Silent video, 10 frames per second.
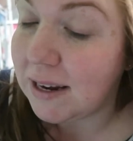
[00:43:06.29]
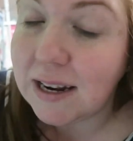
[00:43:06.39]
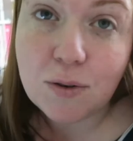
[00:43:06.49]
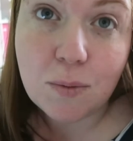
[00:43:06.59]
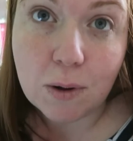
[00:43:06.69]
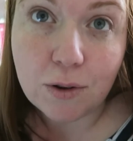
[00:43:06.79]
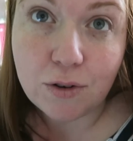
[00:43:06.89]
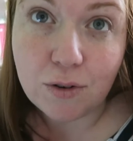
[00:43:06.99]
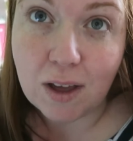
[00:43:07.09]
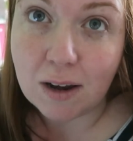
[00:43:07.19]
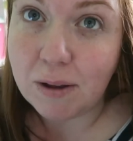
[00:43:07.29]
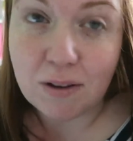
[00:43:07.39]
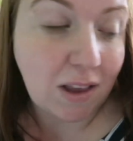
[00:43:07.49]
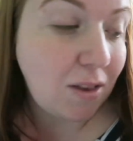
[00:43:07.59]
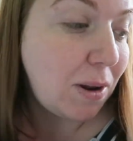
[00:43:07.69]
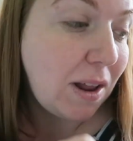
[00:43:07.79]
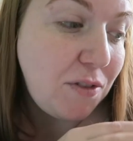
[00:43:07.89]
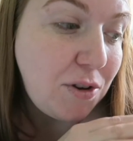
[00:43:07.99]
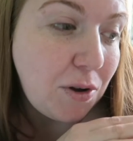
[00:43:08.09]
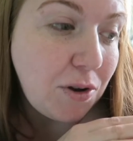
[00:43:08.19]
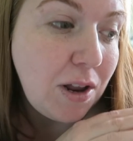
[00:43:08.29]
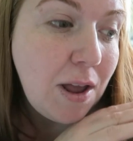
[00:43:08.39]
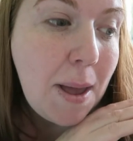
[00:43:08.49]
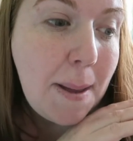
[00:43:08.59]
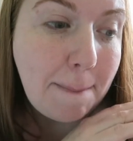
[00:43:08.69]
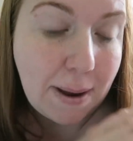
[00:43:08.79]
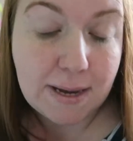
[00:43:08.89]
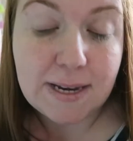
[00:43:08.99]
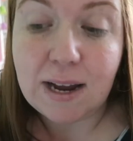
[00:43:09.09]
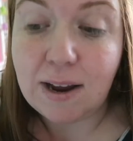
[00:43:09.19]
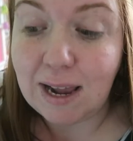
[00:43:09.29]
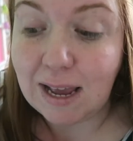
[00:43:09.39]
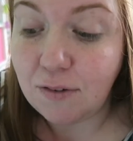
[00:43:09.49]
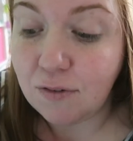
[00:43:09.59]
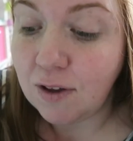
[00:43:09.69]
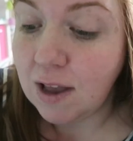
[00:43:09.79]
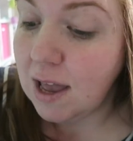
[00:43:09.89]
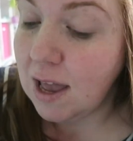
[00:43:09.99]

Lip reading: and I don't want to do that because that's what I've done my entire life,